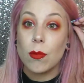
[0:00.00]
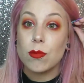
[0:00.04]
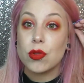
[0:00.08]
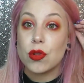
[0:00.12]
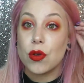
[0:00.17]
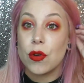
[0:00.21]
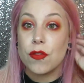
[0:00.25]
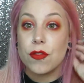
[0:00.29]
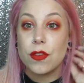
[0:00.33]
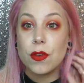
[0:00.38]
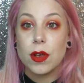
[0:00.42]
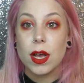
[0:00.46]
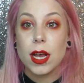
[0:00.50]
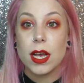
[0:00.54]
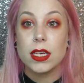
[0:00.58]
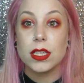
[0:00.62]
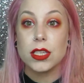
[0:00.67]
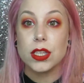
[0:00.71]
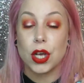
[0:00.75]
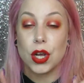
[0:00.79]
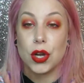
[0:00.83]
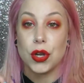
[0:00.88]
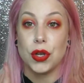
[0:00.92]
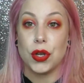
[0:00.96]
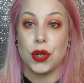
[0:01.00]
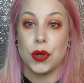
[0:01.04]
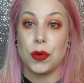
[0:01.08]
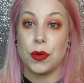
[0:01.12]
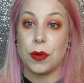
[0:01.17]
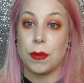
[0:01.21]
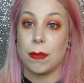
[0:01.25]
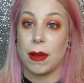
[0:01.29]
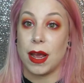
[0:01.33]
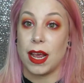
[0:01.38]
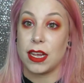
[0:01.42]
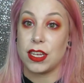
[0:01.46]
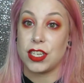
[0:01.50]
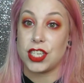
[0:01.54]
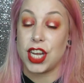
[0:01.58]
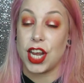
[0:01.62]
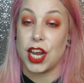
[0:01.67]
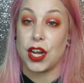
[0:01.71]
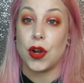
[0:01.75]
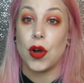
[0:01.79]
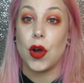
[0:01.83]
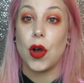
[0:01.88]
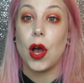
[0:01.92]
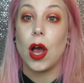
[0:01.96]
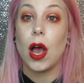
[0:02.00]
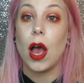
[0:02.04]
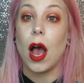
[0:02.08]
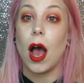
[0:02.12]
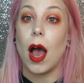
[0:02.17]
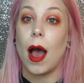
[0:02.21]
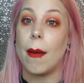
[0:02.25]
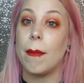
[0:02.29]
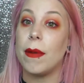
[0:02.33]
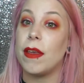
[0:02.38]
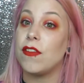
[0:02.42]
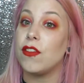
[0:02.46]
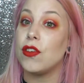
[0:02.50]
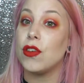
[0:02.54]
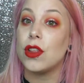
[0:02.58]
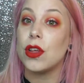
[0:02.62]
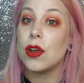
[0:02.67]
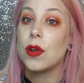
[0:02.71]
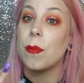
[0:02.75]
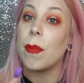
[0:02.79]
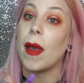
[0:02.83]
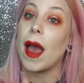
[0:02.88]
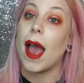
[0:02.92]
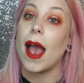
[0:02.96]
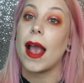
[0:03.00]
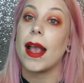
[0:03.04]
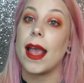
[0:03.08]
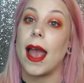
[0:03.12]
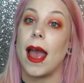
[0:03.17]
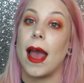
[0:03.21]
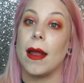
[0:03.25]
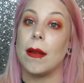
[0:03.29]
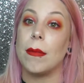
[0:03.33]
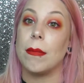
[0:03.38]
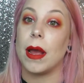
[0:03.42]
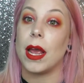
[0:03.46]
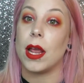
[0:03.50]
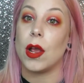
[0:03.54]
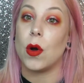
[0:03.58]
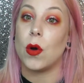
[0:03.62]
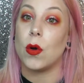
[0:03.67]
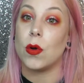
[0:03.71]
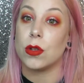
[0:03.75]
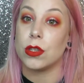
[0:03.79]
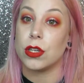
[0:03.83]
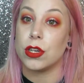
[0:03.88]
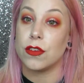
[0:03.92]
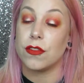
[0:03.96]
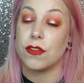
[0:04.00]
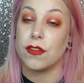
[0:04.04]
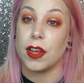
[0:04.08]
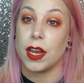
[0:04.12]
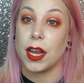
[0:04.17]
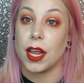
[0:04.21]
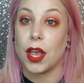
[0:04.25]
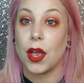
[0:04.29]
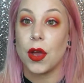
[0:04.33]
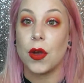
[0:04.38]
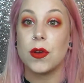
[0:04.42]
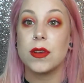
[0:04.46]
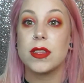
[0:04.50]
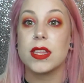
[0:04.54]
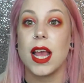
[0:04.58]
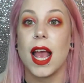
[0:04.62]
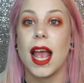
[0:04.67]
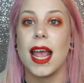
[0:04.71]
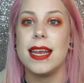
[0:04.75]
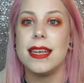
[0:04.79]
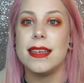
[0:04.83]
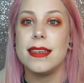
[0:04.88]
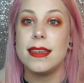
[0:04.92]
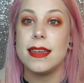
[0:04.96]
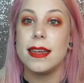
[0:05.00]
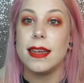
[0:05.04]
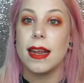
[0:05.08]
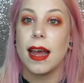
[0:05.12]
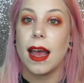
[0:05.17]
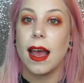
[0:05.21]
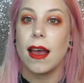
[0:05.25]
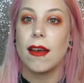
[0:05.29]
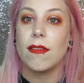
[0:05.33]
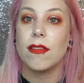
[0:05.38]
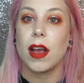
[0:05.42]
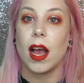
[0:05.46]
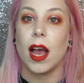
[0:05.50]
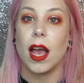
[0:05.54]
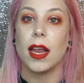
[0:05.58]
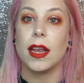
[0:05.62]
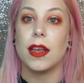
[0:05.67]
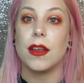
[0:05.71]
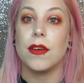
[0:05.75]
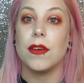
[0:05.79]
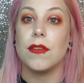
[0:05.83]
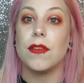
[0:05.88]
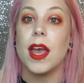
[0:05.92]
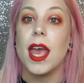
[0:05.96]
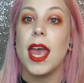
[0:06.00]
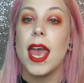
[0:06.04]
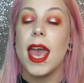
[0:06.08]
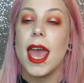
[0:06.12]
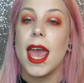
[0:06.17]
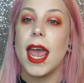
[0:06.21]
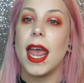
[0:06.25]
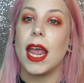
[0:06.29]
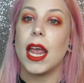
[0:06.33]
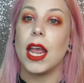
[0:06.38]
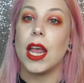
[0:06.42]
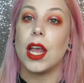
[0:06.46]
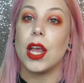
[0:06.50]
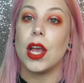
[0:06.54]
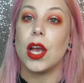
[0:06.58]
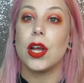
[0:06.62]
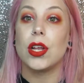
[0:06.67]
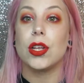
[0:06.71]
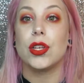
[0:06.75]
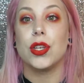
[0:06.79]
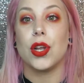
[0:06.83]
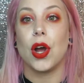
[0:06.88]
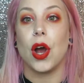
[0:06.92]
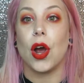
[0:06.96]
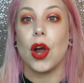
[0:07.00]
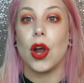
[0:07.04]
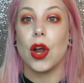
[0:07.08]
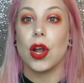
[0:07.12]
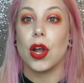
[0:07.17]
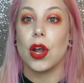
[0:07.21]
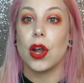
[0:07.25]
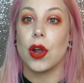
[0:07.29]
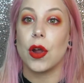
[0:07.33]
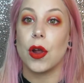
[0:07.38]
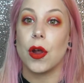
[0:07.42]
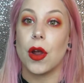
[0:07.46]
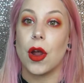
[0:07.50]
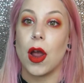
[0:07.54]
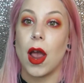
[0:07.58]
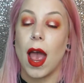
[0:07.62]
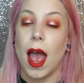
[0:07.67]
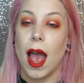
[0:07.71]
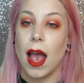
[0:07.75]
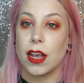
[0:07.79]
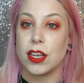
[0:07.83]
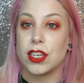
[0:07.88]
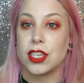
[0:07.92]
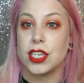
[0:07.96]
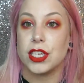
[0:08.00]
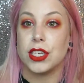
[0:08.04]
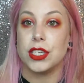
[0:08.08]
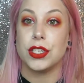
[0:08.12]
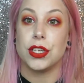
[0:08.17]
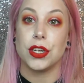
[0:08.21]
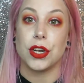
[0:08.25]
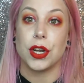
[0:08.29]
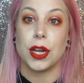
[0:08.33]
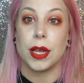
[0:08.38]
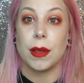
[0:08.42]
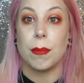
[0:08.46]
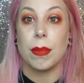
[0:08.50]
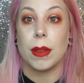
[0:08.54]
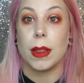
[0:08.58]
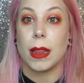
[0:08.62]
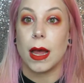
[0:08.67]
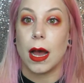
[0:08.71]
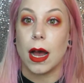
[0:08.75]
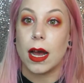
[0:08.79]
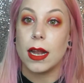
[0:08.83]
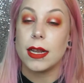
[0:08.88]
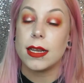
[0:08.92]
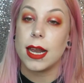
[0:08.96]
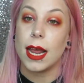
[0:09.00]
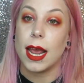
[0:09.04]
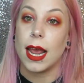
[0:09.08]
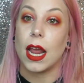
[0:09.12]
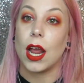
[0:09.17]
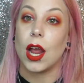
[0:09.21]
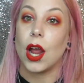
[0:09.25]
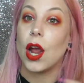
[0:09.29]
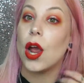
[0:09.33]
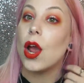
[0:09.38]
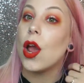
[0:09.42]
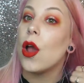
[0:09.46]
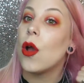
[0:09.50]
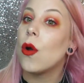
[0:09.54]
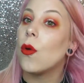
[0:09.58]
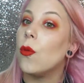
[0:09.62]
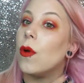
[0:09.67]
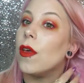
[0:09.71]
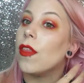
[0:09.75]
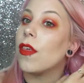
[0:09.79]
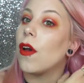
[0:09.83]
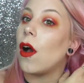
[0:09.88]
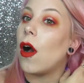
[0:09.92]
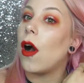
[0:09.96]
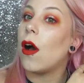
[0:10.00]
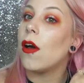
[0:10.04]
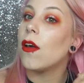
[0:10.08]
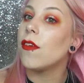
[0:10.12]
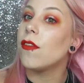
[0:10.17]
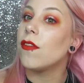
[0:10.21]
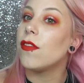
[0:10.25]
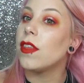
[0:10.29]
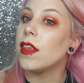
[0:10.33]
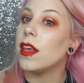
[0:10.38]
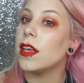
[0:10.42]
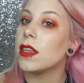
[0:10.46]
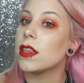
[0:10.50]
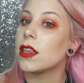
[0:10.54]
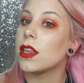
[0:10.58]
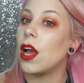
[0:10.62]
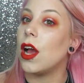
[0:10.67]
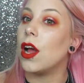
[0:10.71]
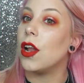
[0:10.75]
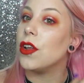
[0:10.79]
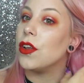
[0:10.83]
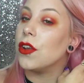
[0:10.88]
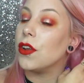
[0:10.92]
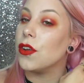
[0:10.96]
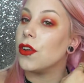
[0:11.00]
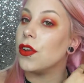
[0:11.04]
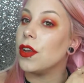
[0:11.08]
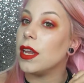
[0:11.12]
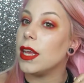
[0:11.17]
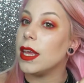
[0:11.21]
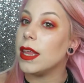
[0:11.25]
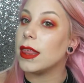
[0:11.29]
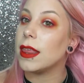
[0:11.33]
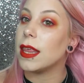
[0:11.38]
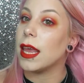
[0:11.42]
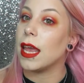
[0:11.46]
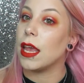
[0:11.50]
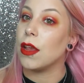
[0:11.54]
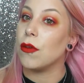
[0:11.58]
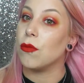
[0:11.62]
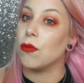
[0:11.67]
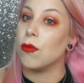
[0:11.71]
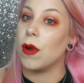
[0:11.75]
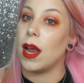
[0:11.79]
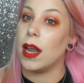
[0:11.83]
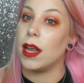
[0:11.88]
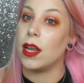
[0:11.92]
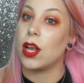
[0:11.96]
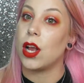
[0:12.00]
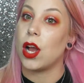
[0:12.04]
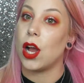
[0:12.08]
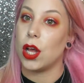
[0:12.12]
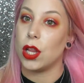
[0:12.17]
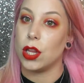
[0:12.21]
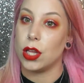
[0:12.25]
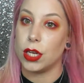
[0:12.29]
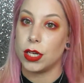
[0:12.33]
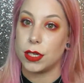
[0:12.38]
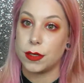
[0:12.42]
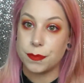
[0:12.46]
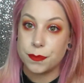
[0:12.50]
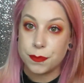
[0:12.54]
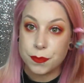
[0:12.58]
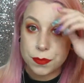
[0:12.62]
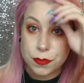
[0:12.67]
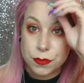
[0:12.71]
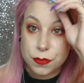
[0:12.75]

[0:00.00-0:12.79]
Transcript: So if you guys are new to my channel, if you look back at my older videos, I did have kind of a darker, ashy, dirty blonde hair with all of this underneath a red color.